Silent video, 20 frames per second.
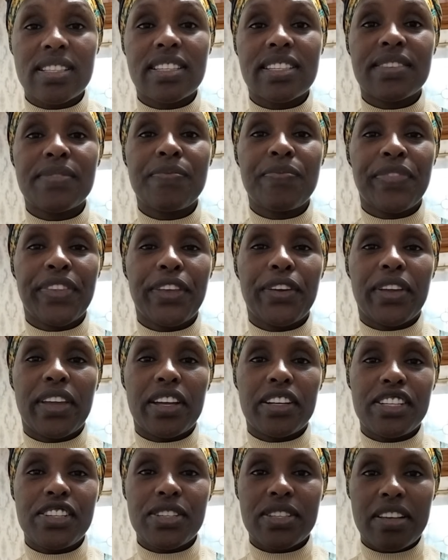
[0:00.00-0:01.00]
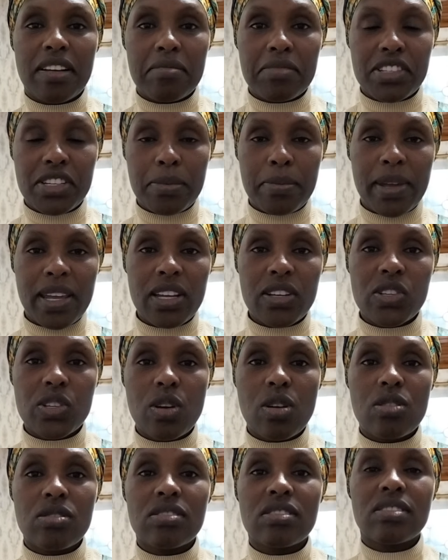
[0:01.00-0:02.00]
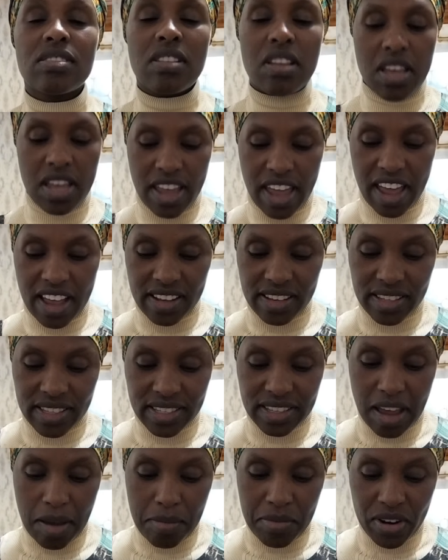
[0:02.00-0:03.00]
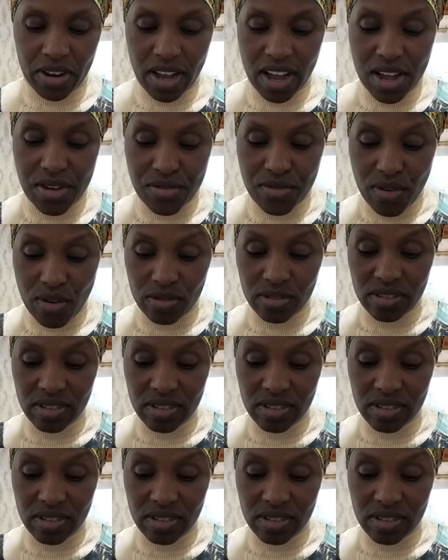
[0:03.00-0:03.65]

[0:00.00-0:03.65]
You can do some tomatoes and some carrots.